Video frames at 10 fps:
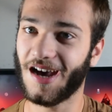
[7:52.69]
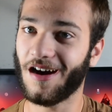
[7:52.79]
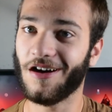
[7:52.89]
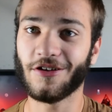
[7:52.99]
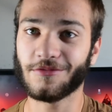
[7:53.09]

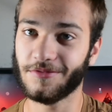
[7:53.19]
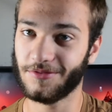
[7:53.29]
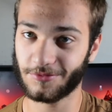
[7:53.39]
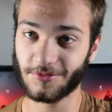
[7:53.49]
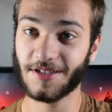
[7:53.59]
are
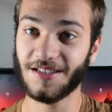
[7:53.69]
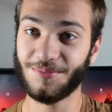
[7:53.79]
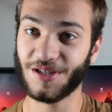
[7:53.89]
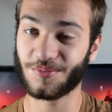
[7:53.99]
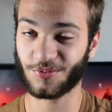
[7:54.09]
really
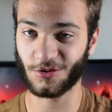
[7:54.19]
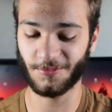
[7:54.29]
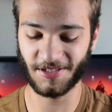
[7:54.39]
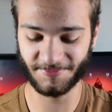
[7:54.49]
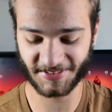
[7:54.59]
big
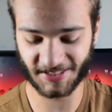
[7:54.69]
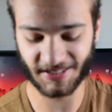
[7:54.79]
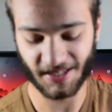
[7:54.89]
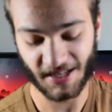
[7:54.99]
problems,